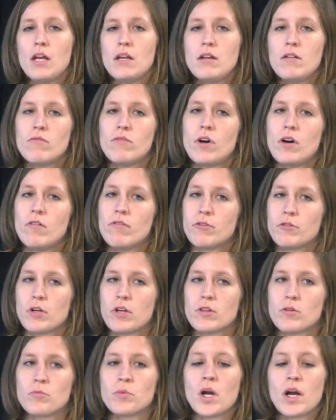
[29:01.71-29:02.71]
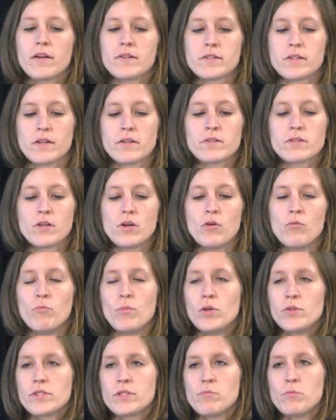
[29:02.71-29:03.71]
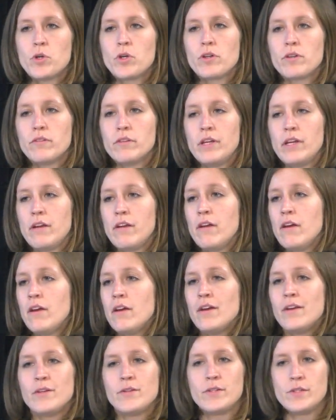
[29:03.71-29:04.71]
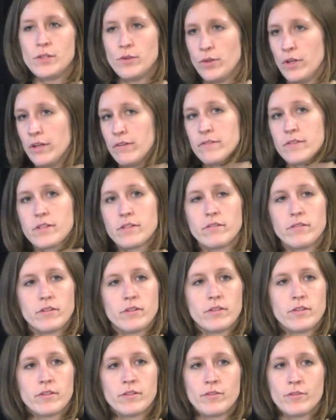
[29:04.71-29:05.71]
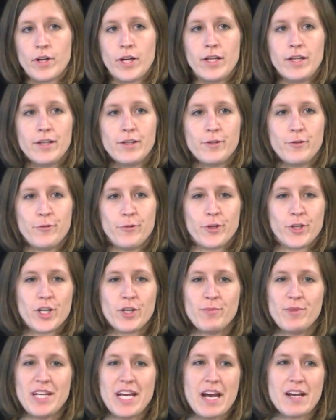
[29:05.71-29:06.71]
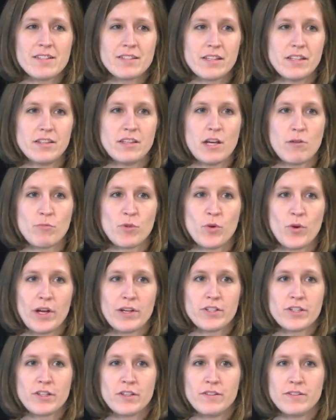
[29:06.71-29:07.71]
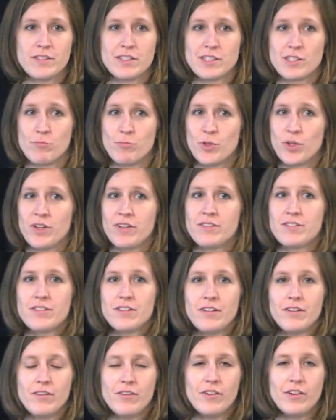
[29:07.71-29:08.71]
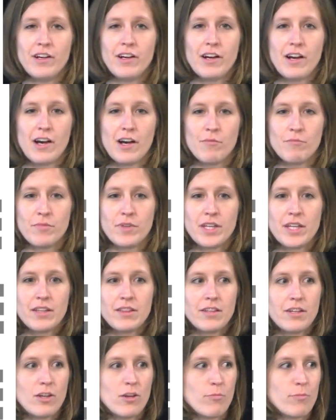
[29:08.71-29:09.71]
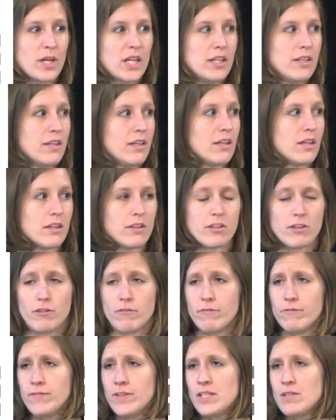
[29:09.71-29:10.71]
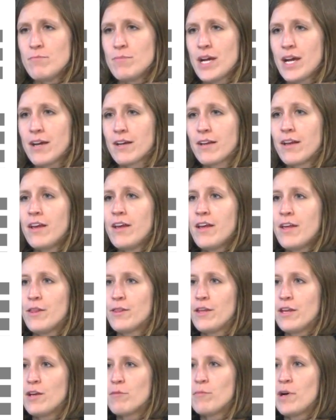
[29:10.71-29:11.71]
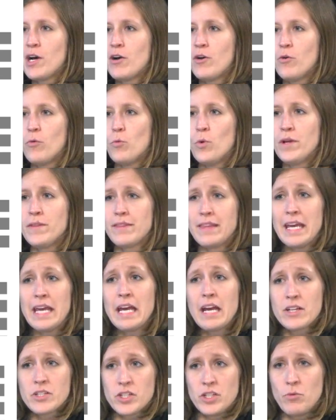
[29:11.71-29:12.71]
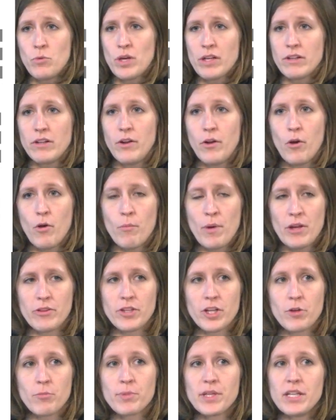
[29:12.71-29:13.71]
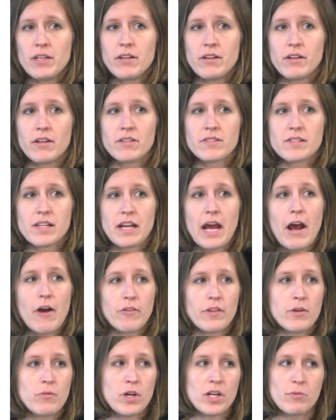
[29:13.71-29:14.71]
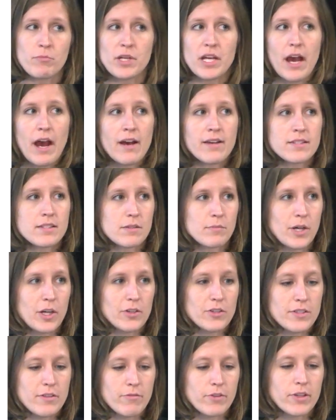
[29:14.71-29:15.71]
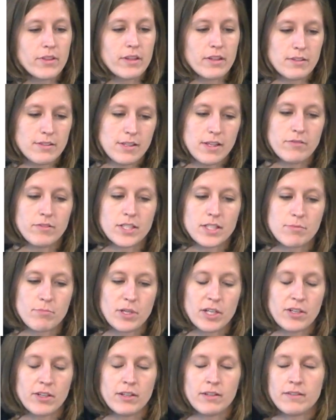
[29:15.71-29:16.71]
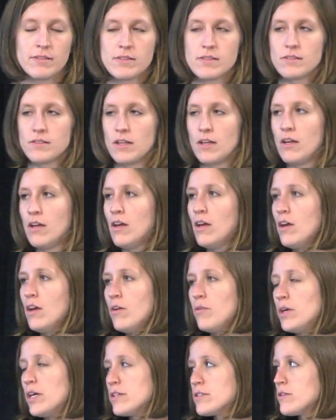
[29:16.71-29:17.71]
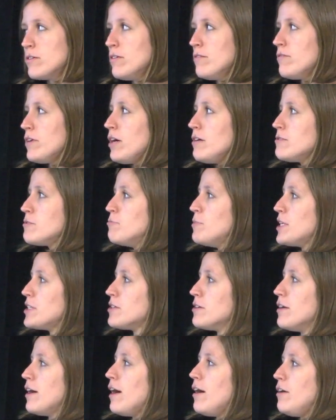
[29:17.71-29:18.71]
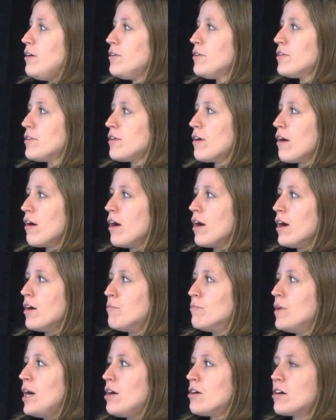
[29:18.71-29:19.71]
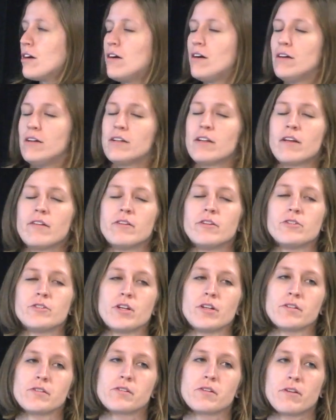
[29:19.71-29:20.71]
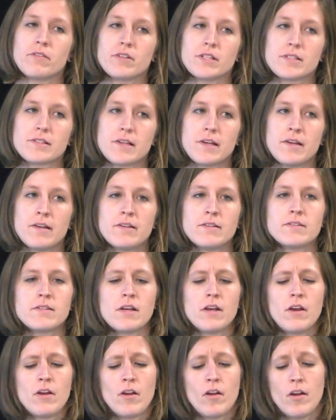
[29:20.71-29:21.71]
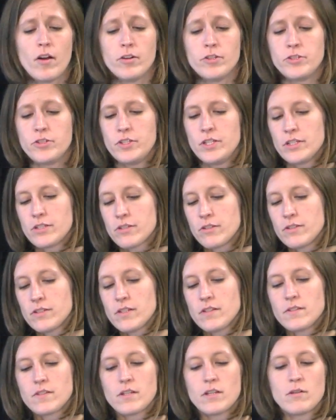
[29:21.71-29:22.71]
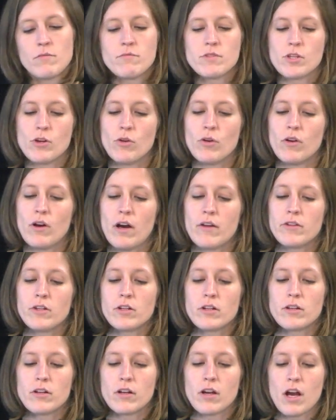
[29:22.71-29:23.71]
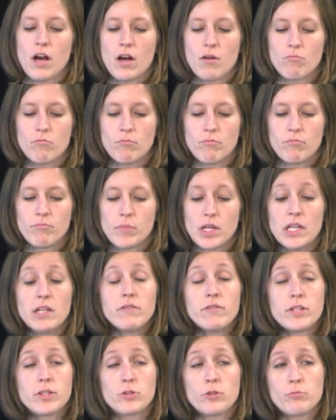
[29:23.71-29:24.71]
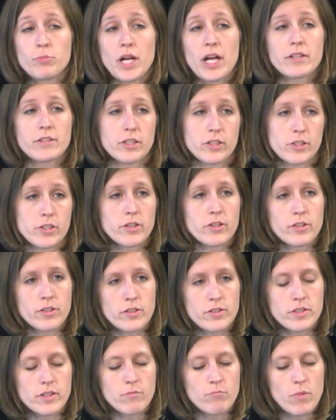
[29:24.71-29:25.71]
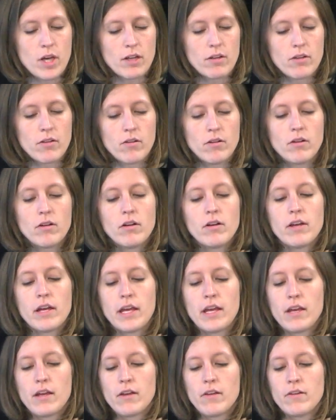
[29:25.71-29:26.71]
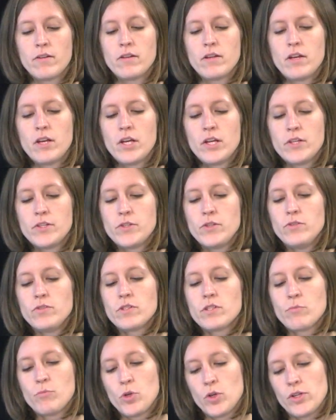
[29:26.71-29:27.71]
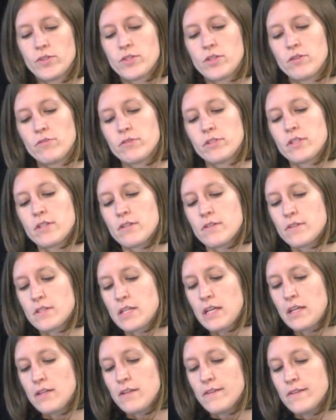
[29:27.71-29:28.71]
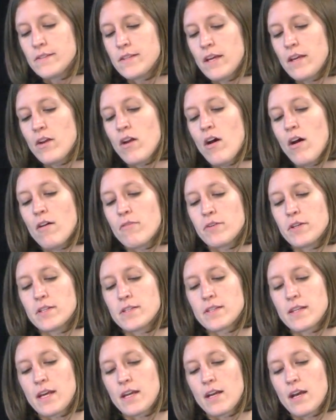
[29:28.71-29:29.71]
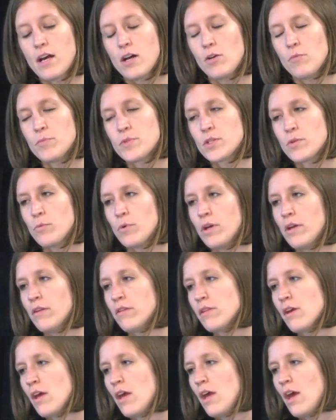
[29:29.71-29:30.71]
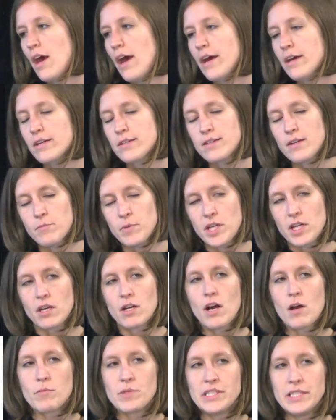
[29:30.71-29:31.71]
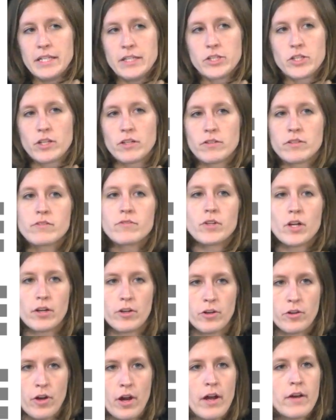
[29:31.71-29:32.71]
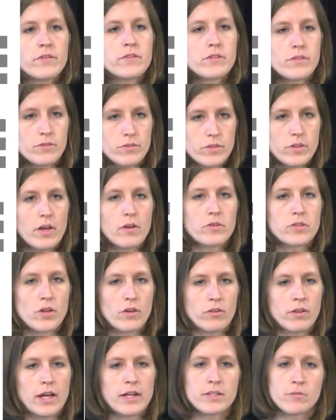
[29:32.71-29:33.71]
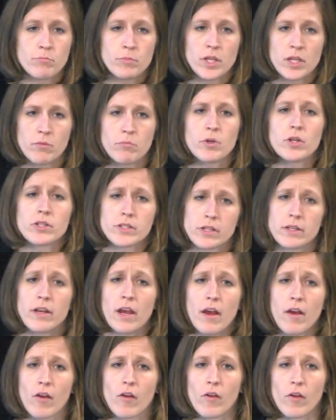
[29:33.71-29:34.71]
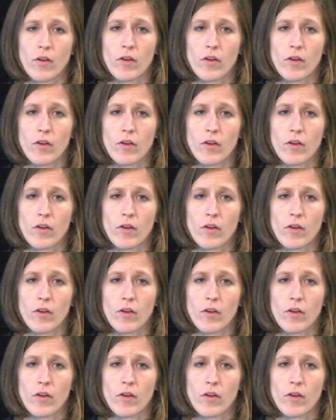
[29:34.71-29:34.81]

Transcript: and involved throughout the process. So most importantly, students, right? We're going to be asking them questions. It's important to get their opinion, get their feedback, think about what they actually want to know about their peers and how they want to be asked about different things they've experienced. We also involved mental health, alcohol and other drug services, our judicial system, so other individual practitioners in medical, and student support services is an office that helps with academic accommodations for undergrads. So that was our last big person, yeah.